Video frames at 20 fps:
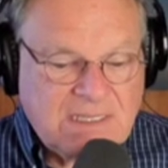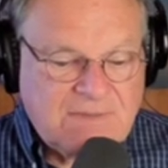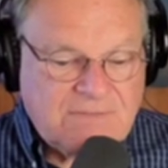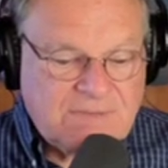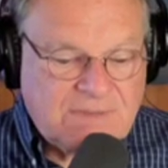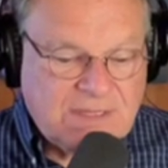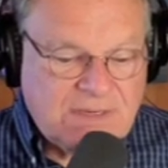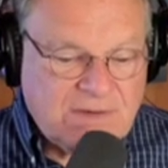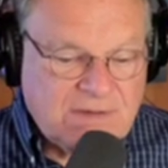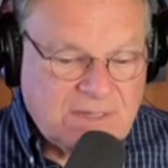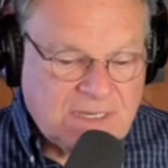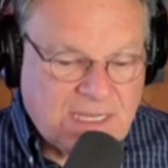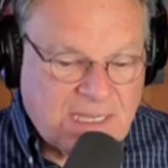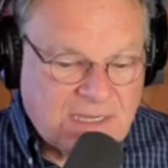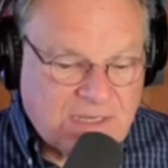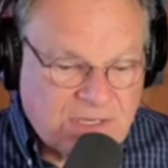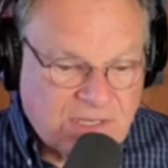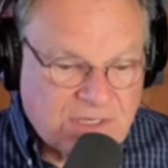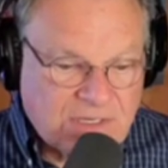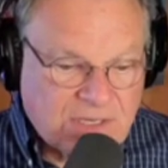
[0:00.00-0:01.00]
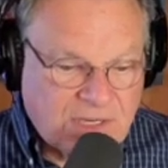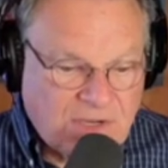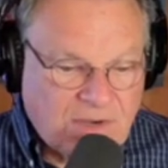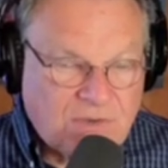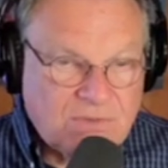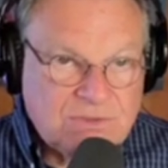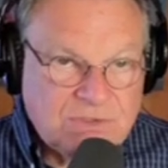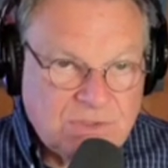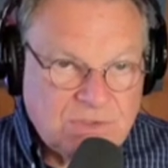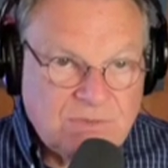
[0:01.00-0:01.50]
they're not going to go
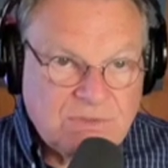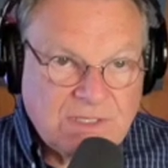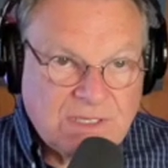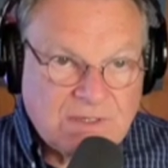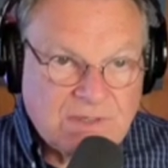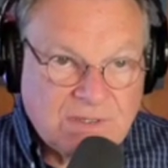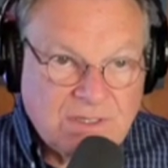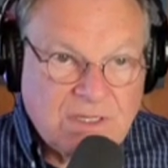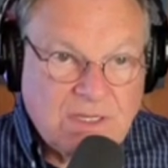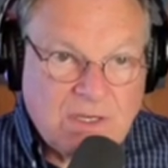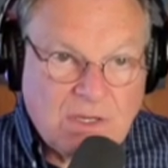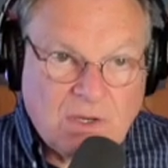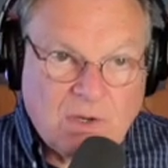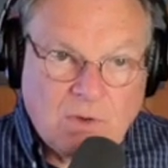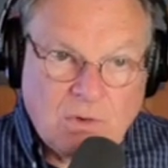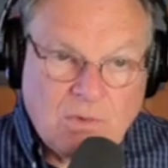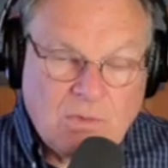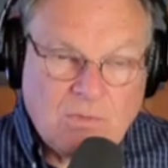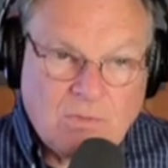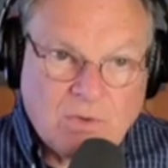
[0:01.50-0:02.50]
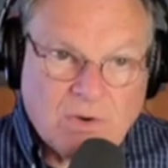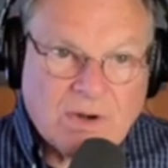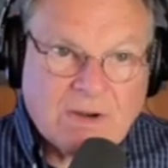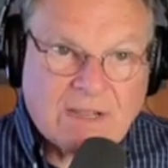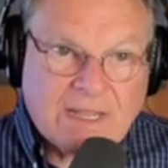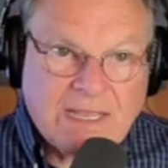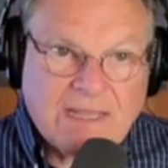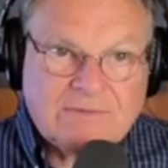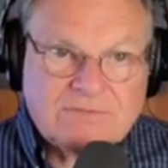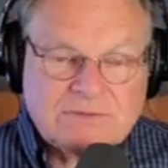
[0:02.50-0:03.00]
do their
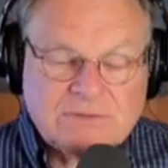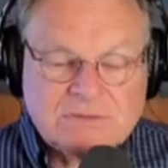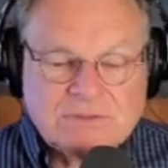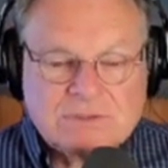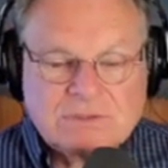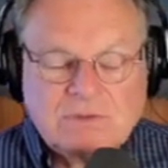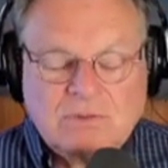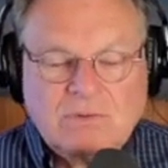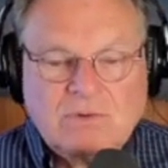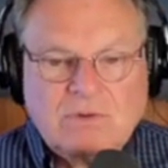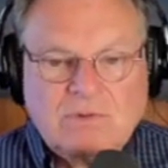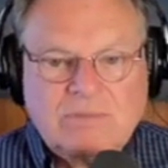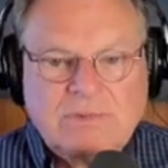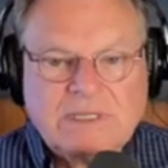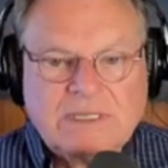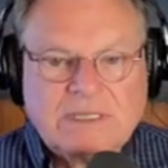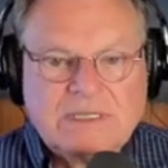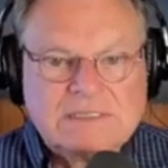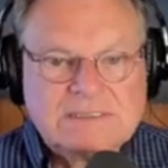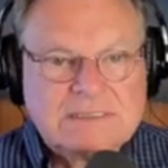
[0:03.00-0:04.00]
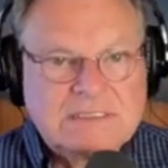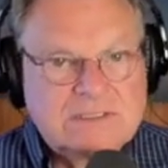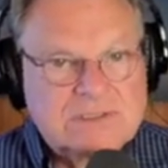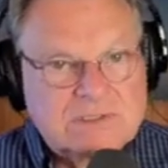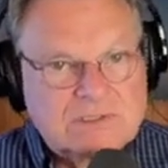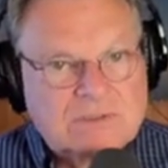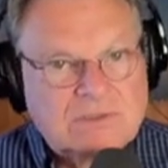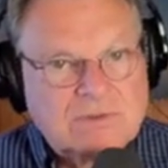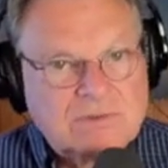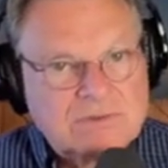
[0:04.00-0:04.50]
homework after school because it's
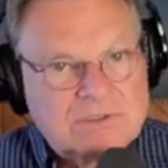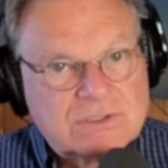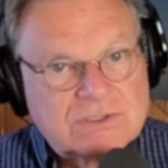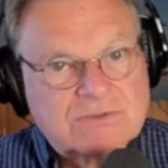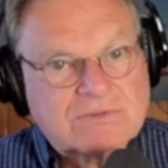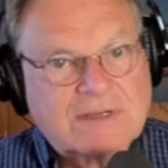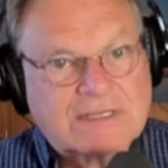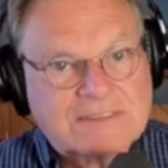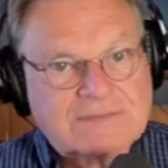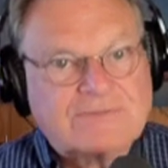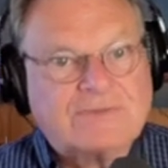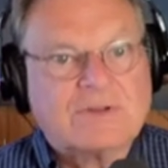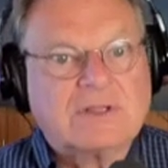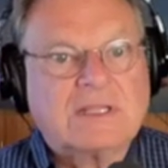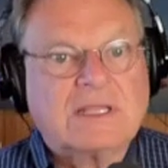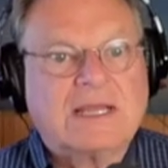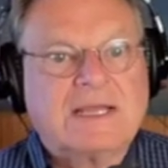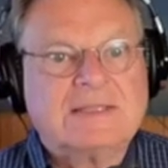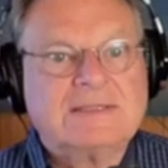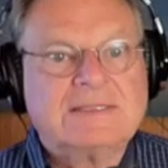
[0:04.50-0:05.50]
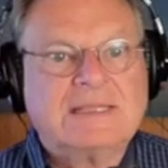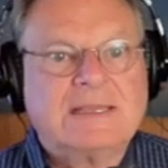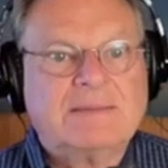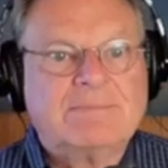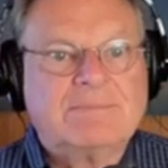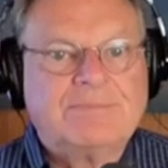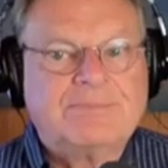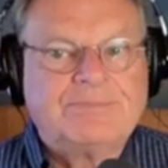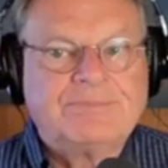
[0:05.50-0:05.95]
too stressful on them.